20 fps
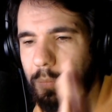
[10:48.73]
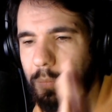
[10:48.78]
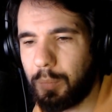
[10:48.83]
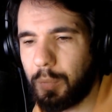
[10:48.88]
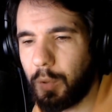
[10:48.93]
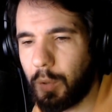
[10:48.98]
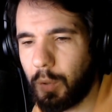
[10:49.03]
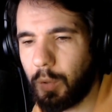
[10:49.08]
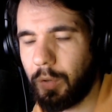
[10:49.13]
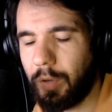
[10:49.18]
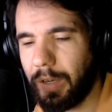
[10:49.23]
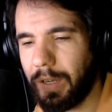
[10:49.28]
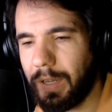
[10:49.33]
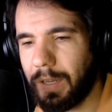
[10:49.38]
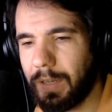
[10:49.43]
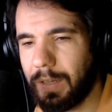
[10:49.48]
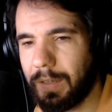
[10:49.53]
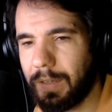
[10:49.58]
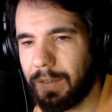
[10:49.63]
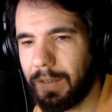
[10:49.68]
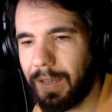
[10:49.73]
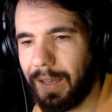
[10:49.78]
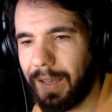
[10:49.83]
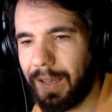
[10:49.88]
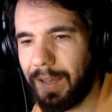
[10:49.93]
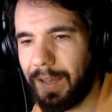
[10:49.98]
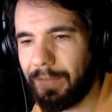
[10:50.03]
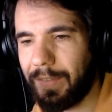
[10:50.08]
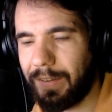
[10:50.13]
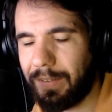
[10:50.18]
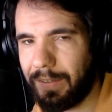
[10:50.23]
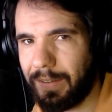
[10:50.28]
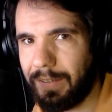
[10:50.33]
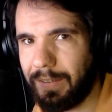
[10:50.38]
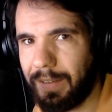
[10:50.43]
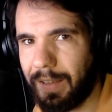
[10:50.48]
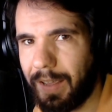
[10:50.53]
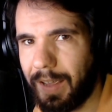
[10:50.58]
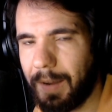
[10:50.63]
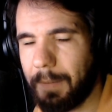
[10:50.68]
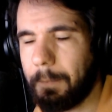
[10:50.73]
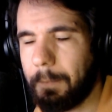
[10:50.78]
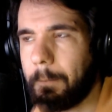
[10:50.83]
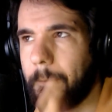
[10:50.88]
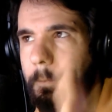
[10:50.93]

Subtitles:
brewery that's in town.